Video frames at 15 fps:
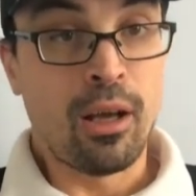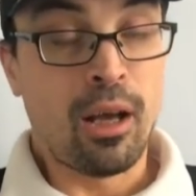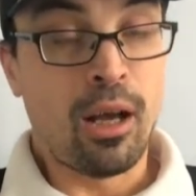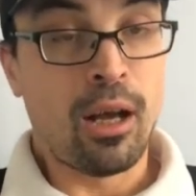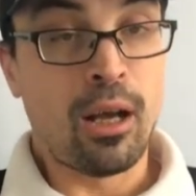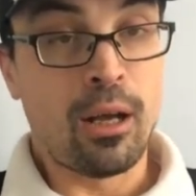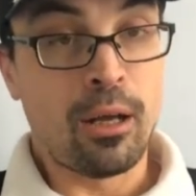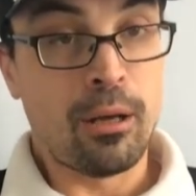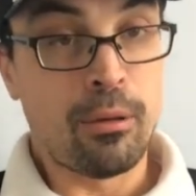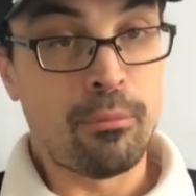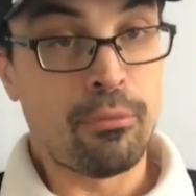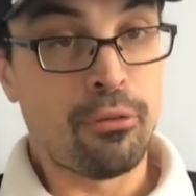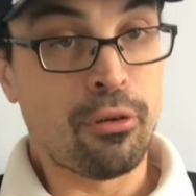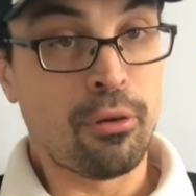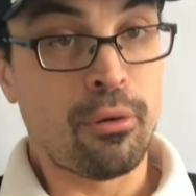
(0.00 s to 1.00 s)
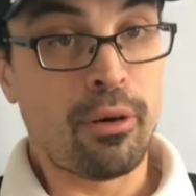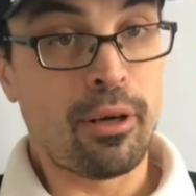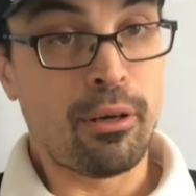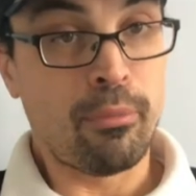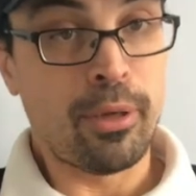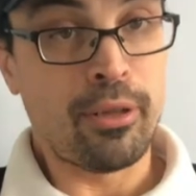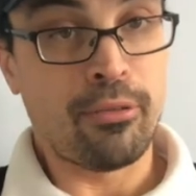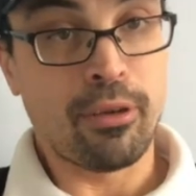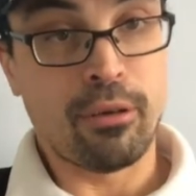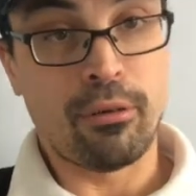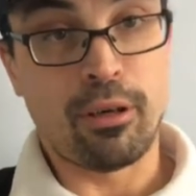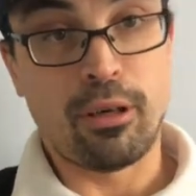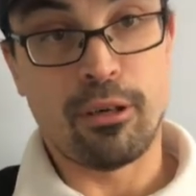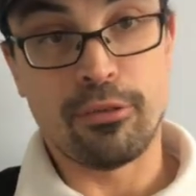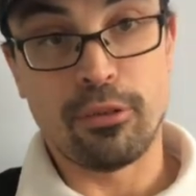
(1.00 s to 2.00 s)
Um, so I went out
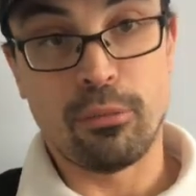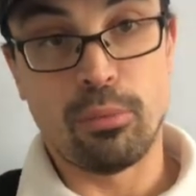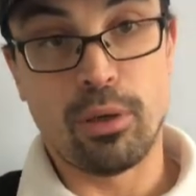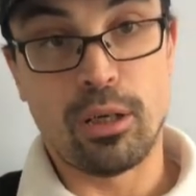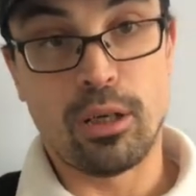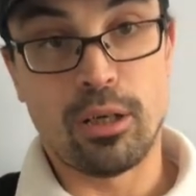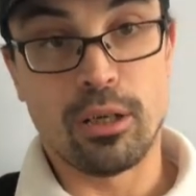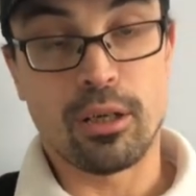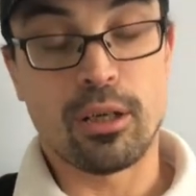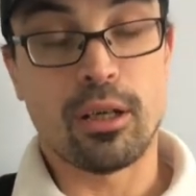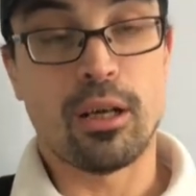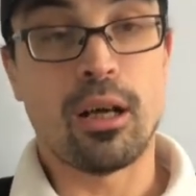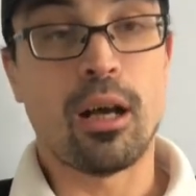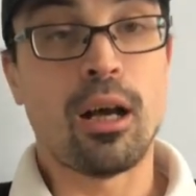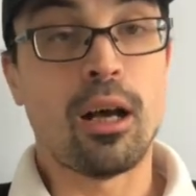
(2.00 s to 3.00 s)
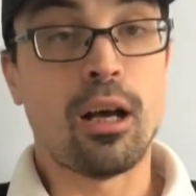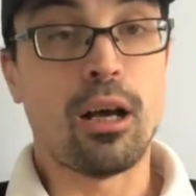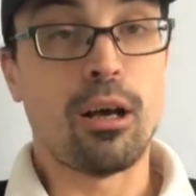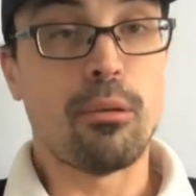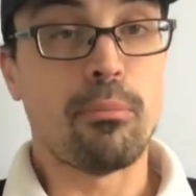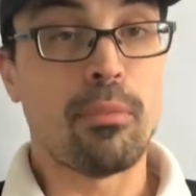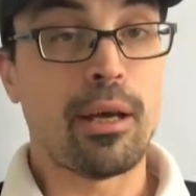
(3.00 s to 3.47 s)
after work um,